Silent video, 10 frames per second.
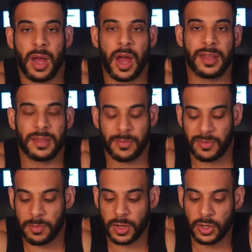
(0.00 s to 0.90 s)
behind him
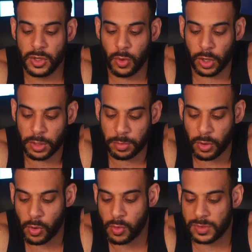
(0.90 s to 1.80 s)
from the New York
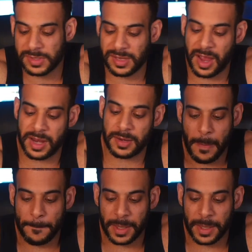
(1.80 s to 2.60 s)
Pro sign.